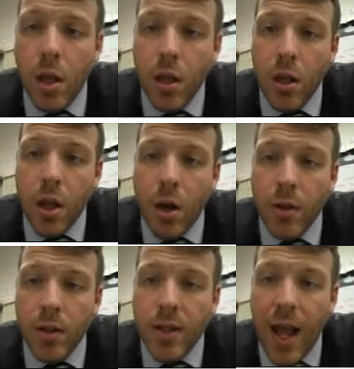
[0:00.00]

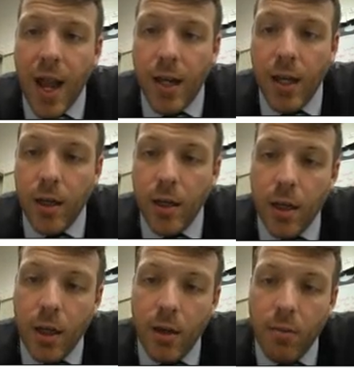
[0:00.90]
Coinciding
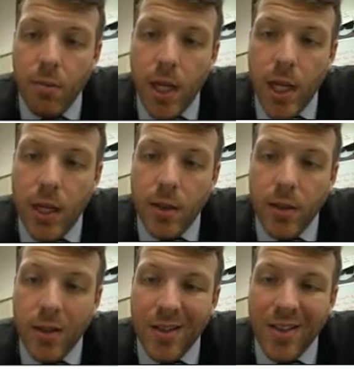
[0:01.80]
means
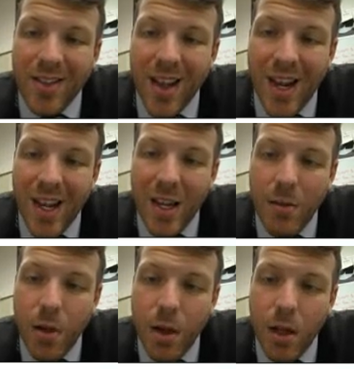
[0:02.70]

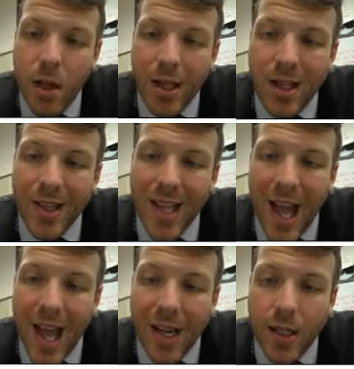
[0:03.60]
same
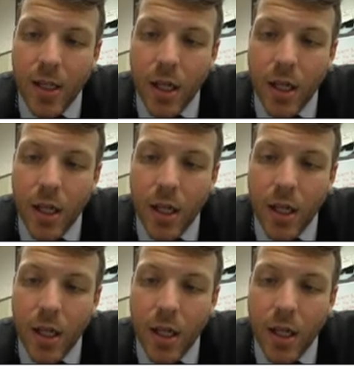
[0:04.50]
line.